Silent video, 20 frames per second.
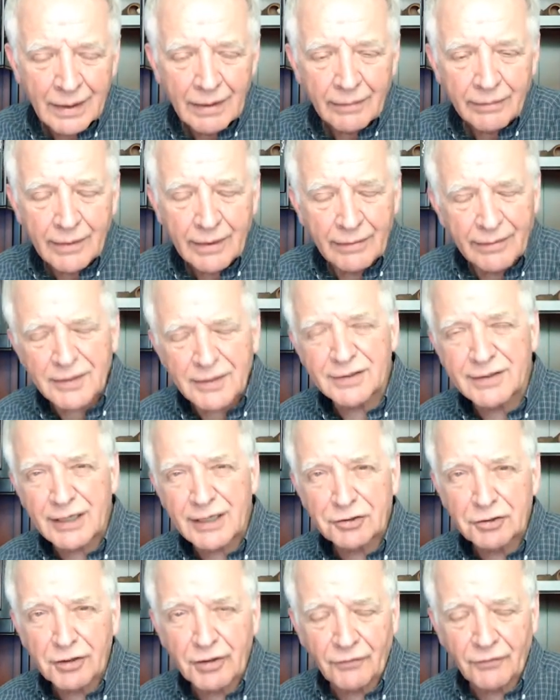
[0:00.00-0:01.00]
This is
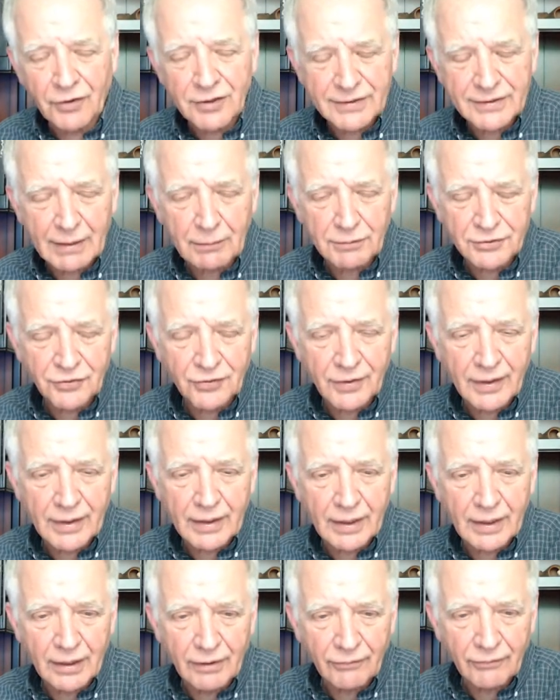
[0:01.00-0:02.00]
actually the verse I was
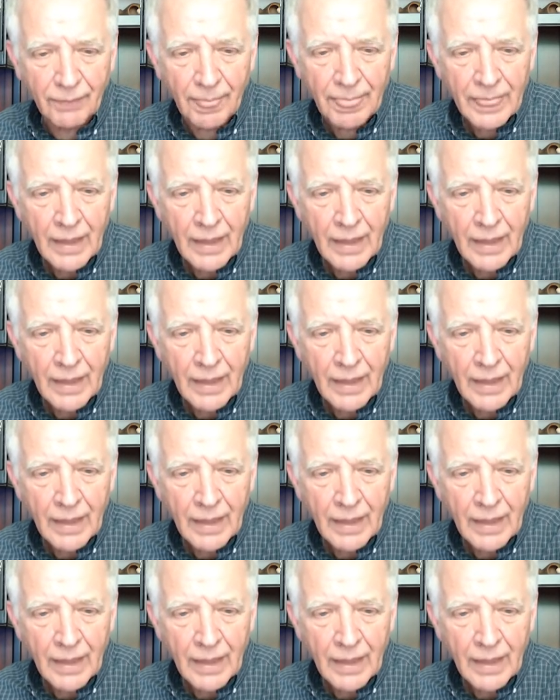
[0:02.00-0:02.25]
thinking of.